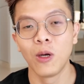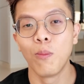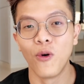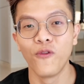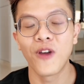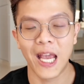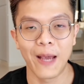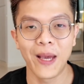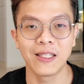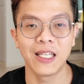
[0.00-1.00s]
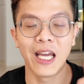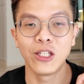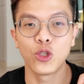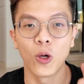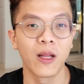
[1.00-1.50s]
both HeyMax
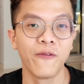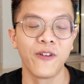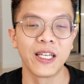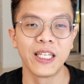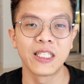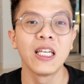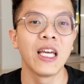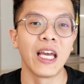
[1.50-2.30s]
and chocolate finance,